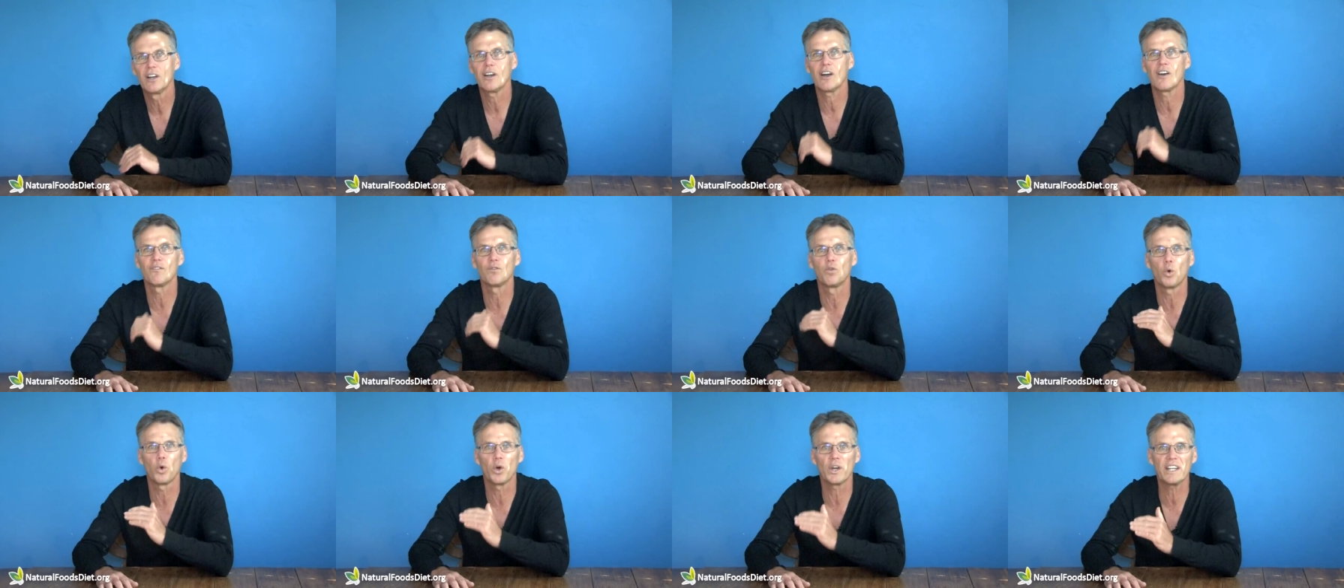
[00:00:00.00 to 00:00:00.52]

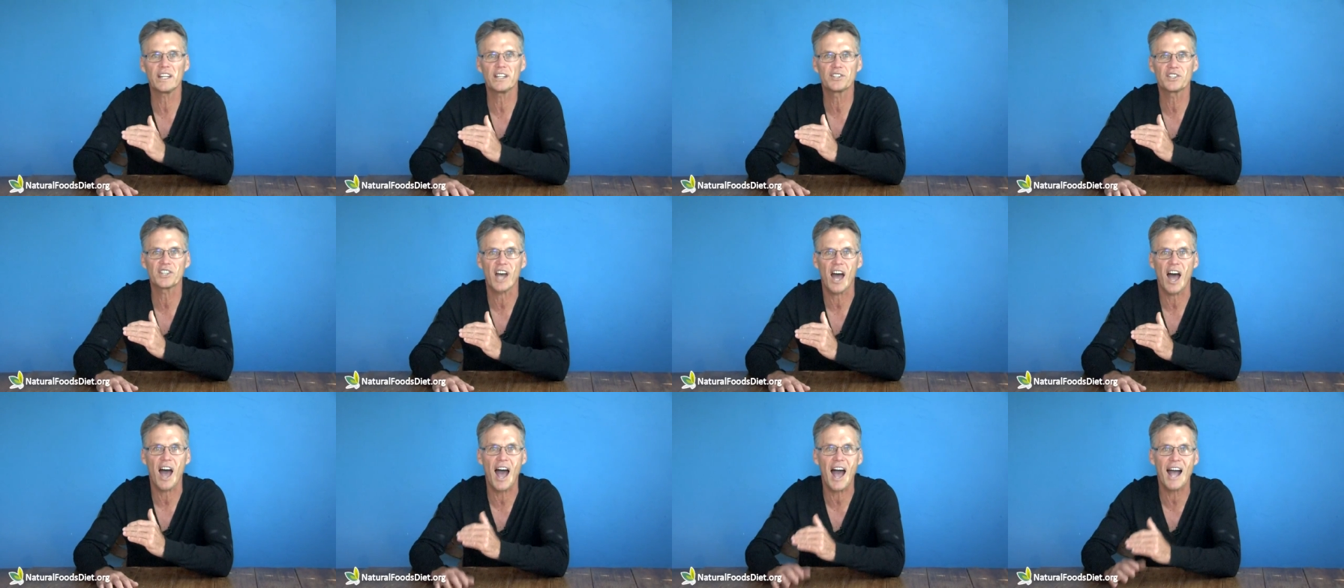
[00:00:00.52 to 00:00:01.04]
avoiding
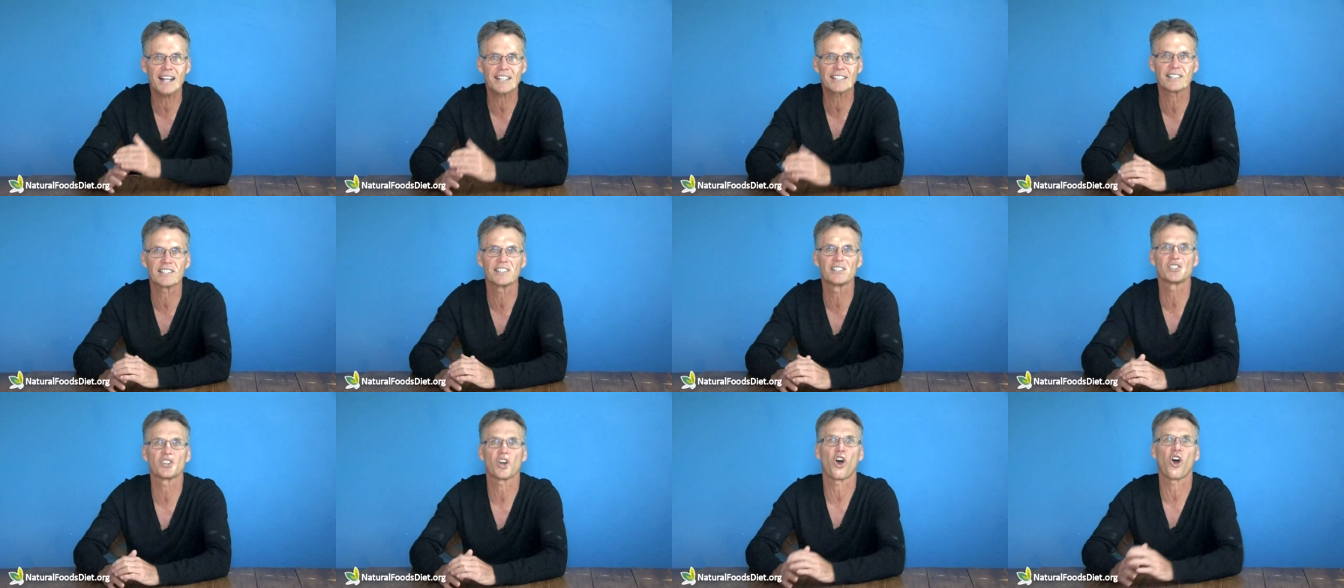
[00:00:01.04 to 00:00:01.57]

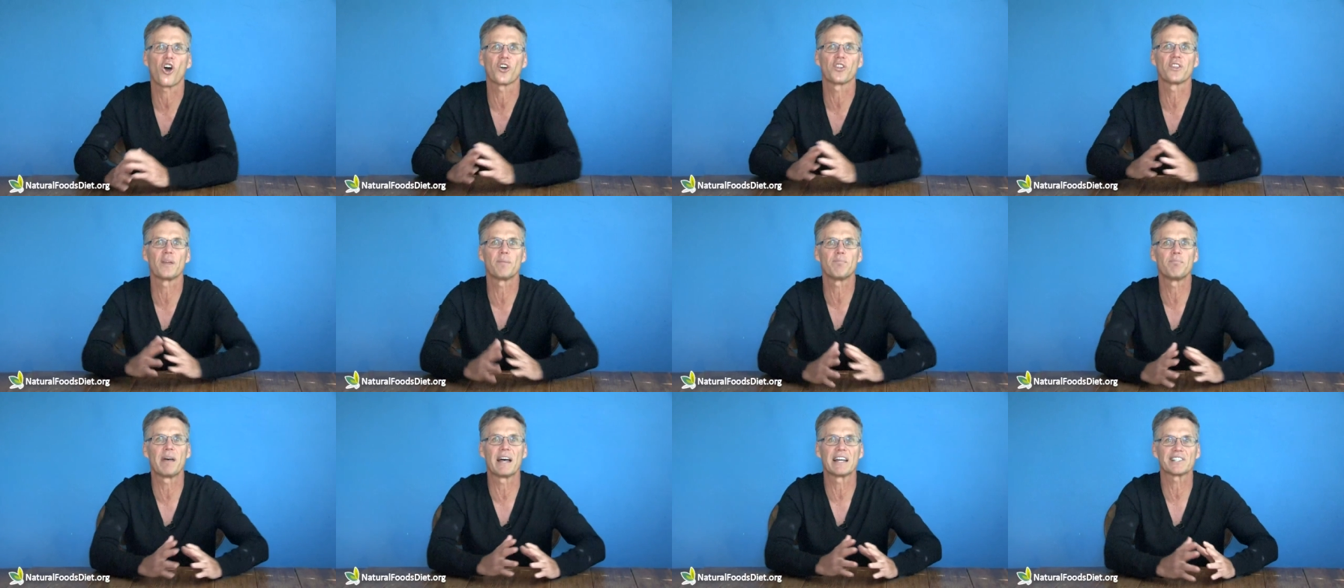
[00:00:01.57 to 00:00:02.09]
toxins are
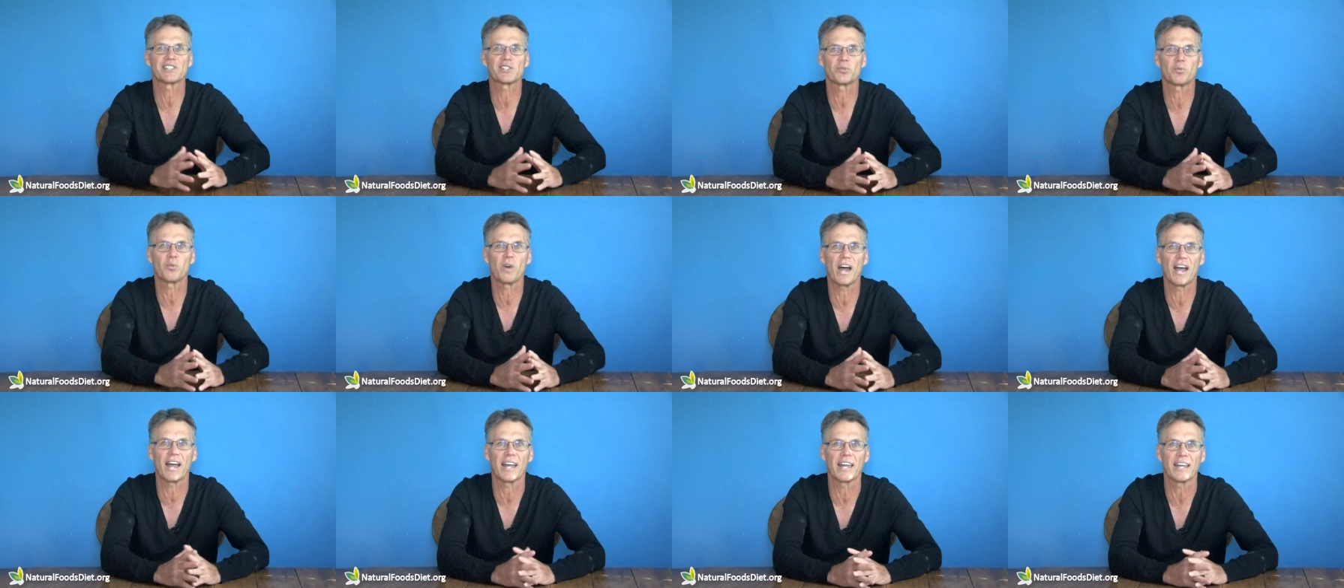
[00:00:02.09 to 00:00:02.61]
the best
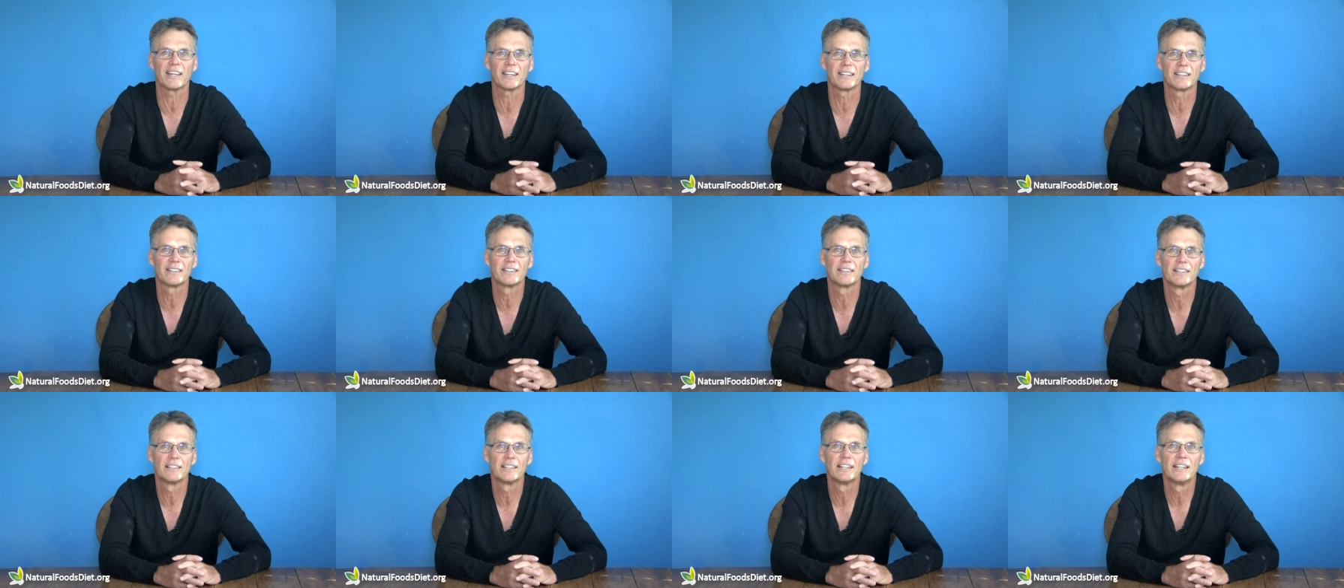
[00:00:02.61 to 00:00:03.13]
way.
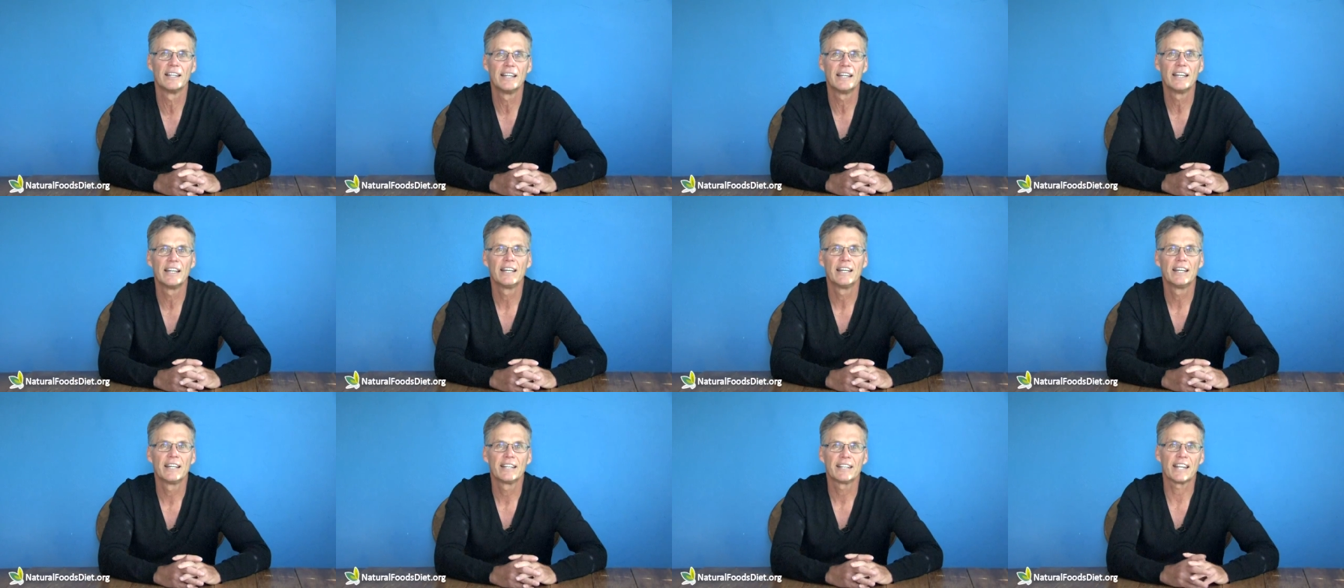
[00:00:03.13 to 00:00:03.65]

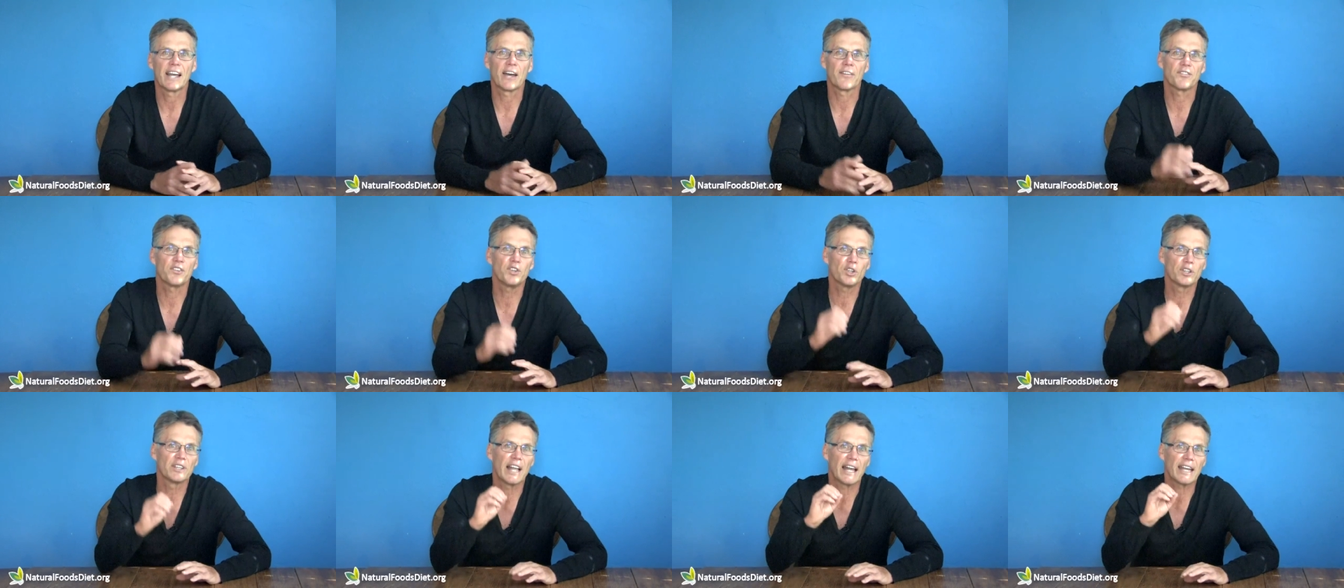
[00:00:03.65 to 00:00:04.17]
Now, if
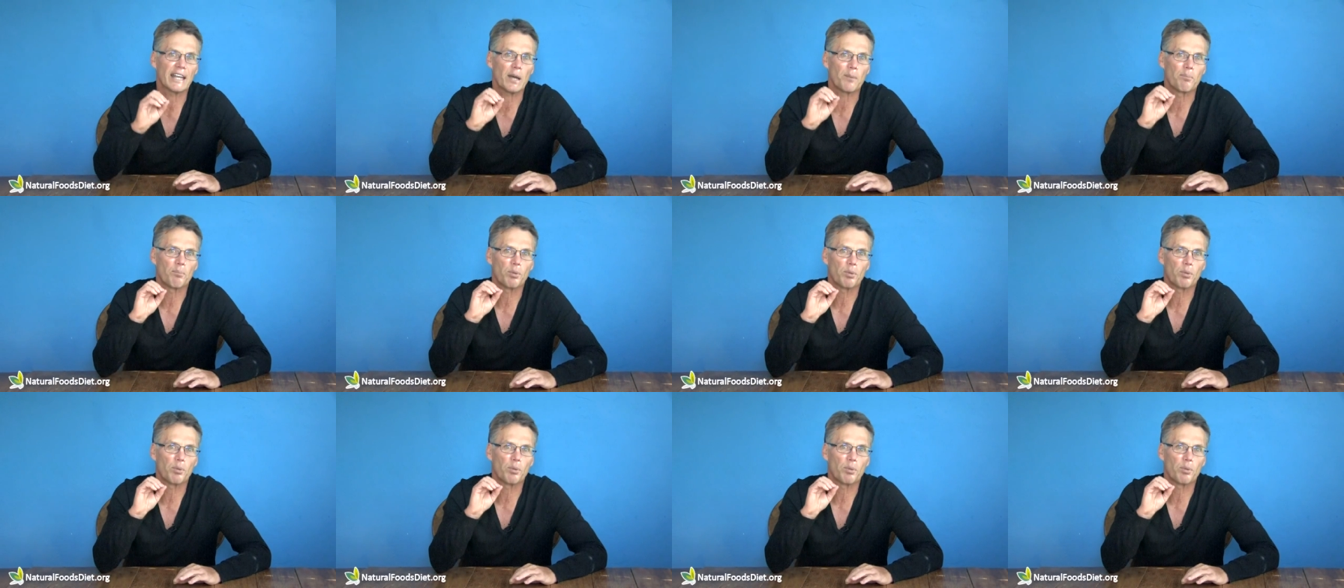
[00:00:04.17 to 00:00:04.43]
you'd like a